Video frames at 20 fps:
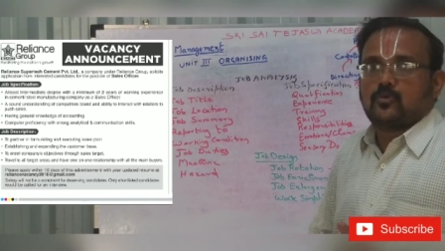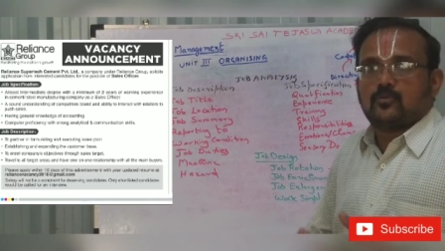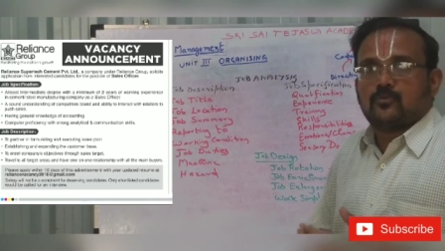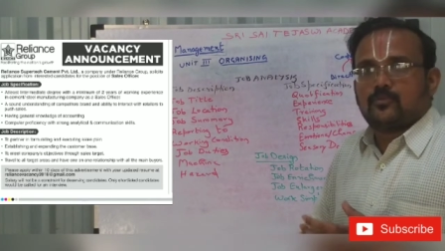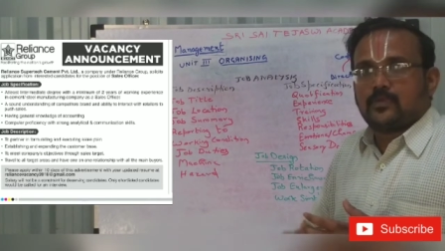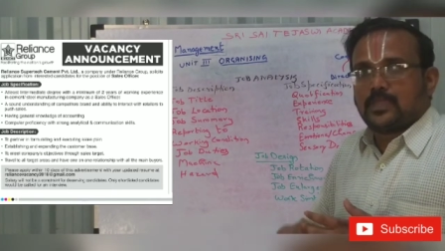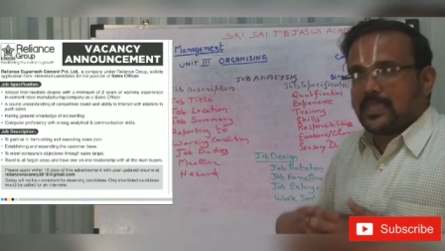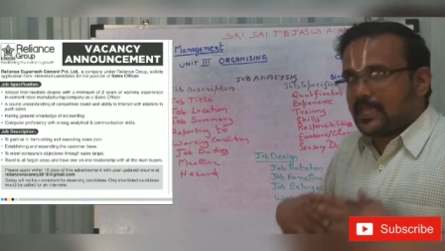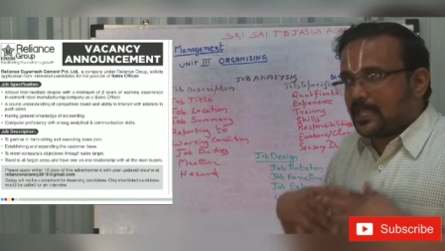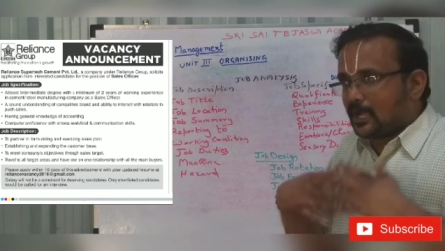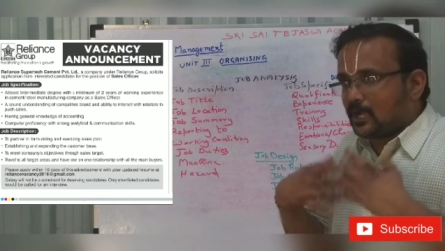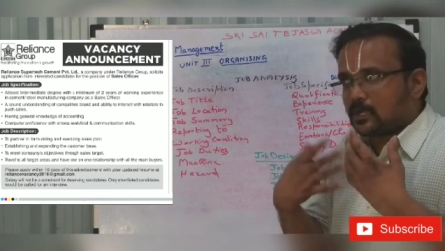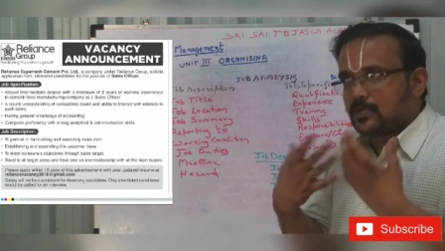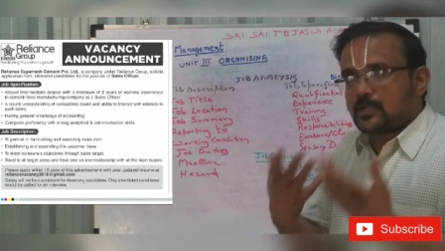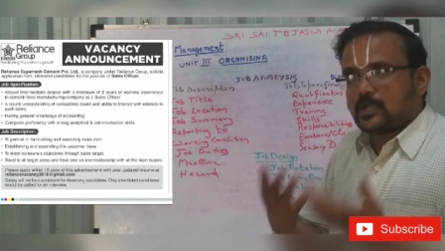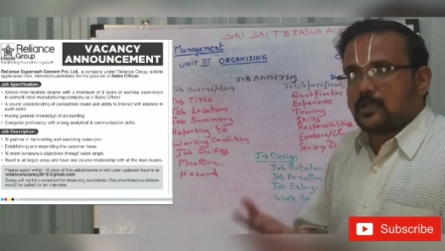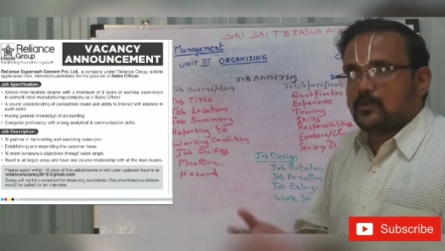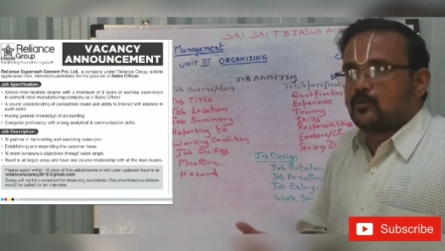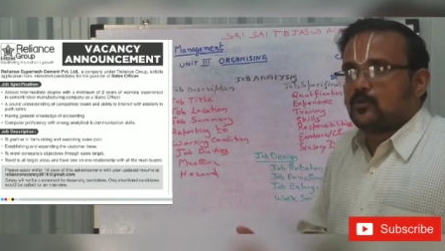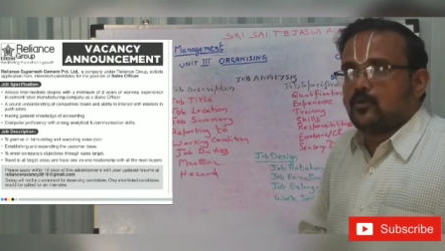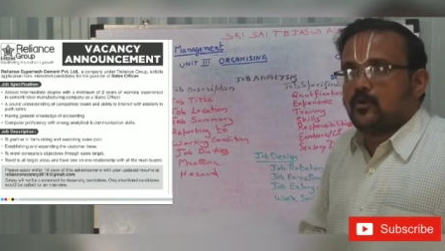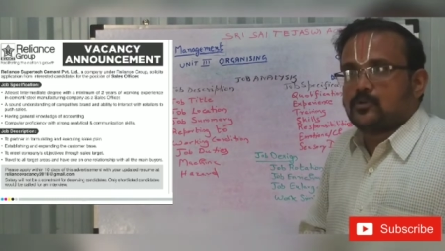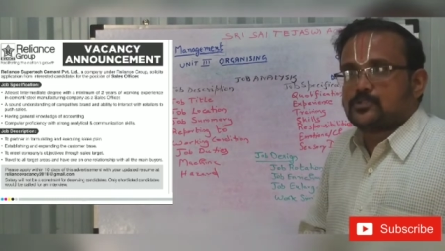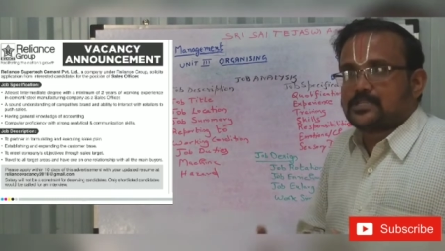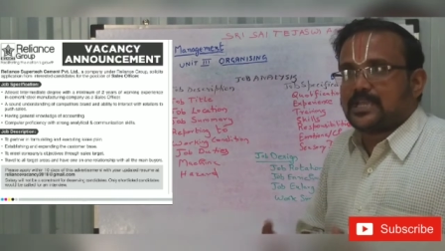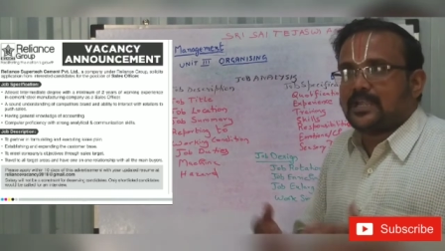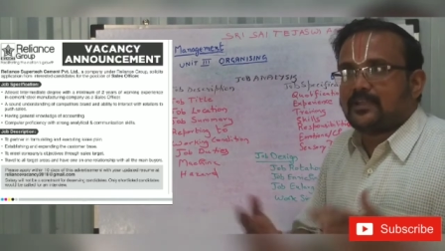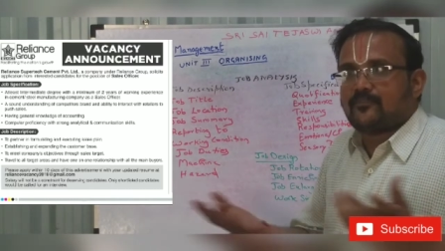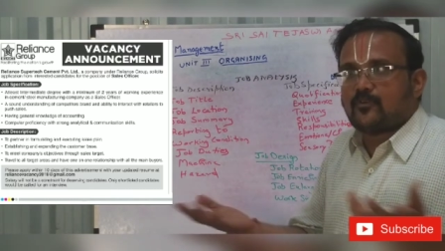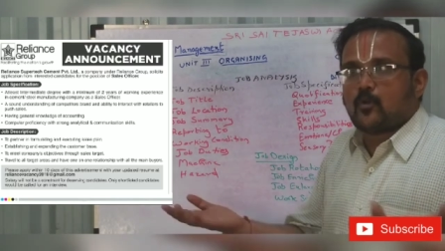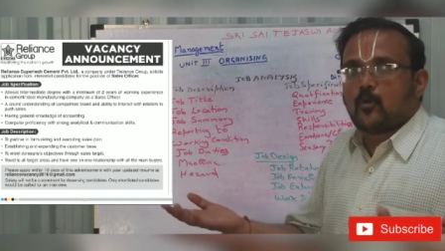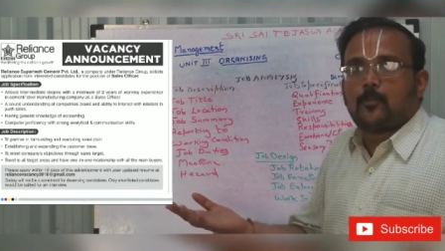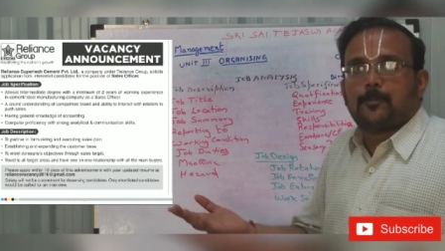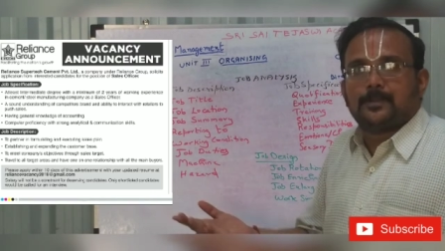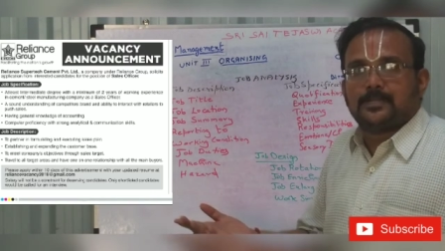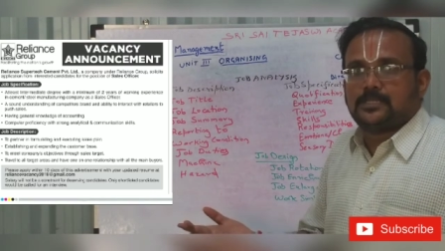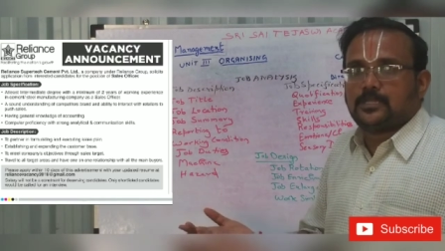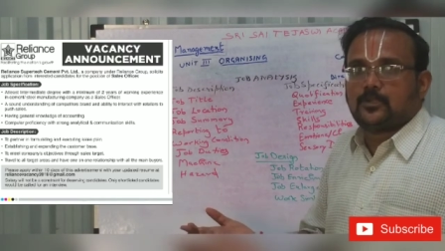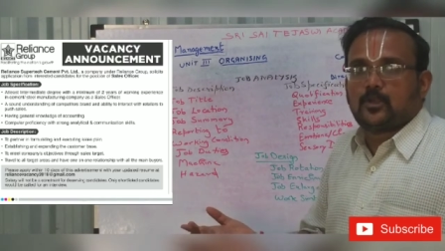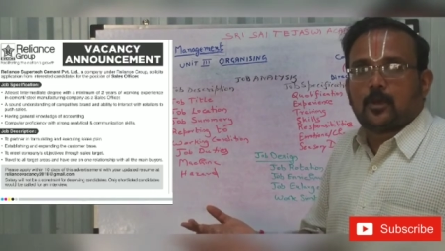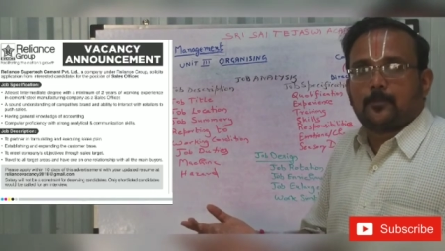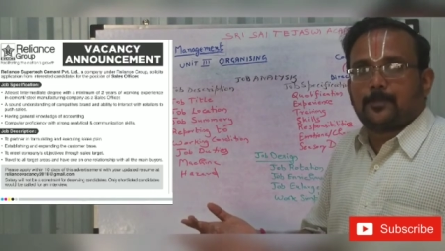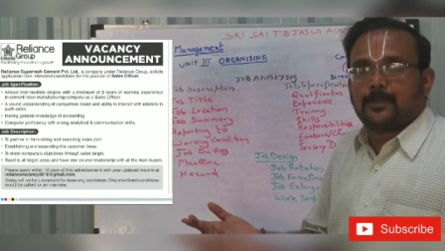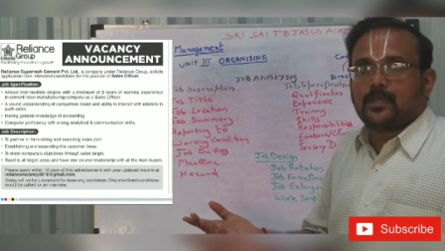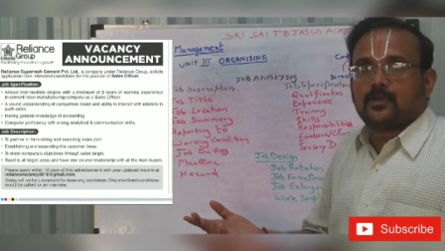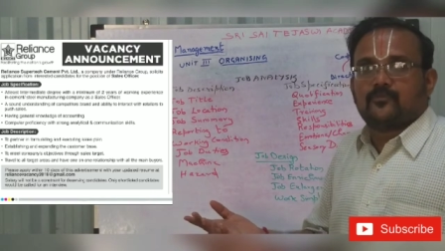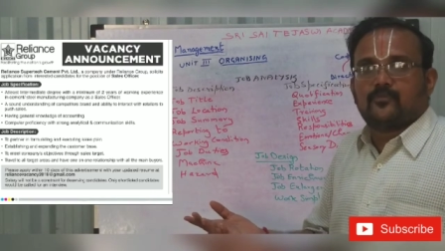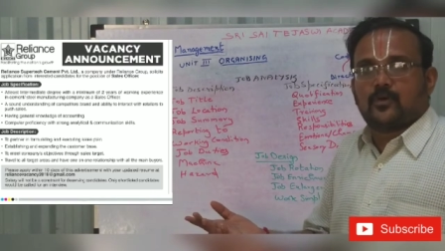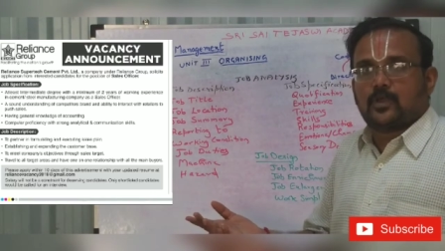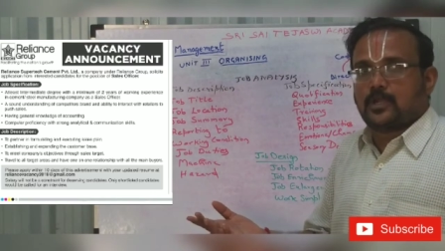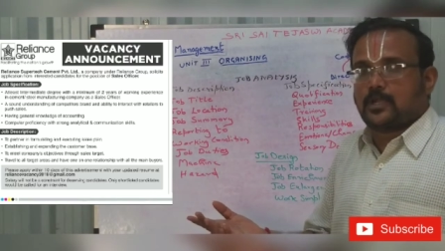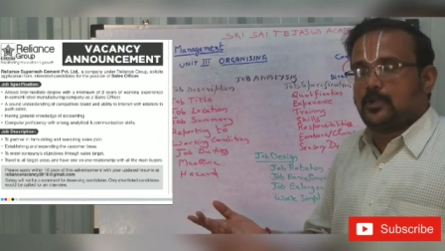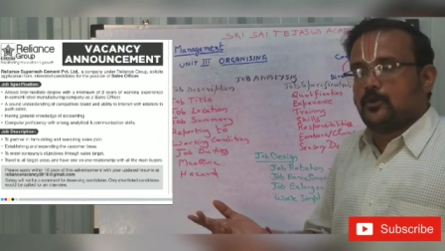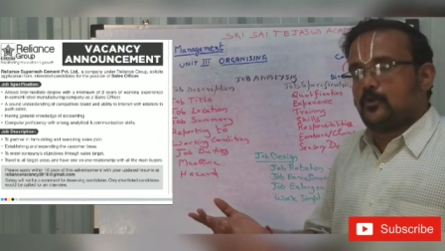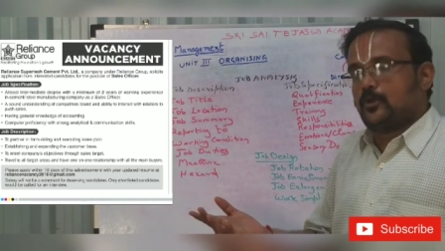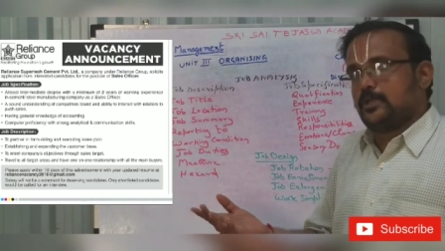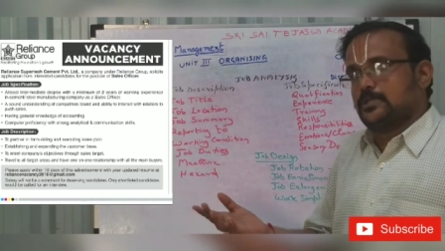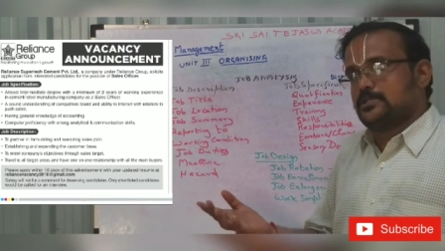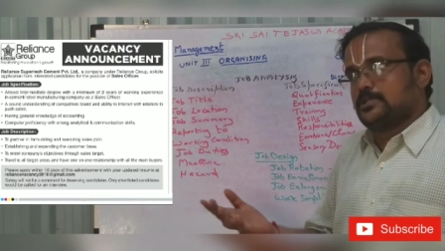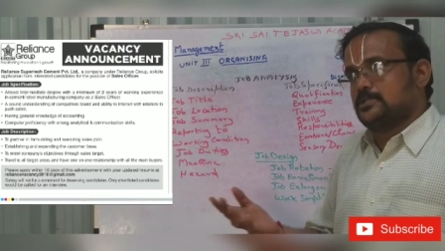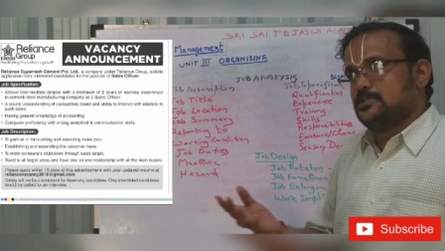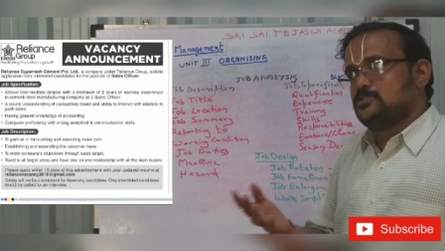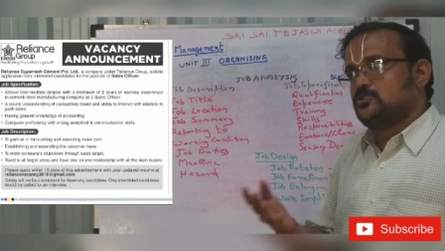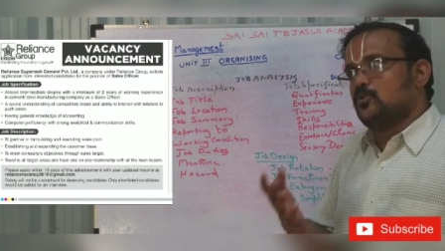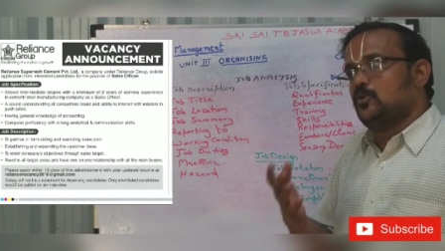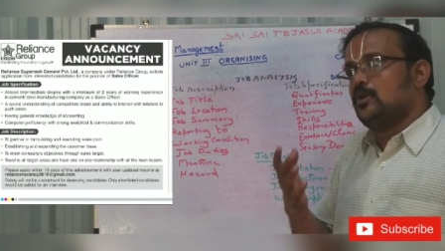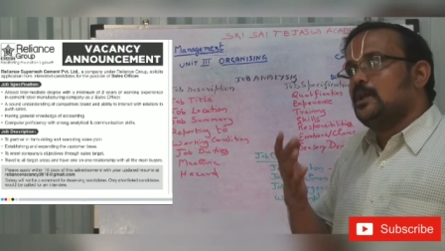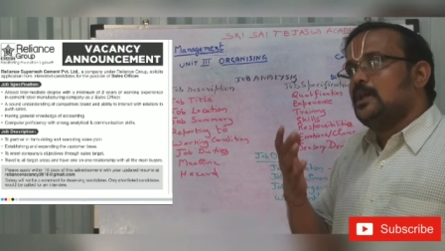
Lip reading: So he cannot go straight away open the topic of organ donation.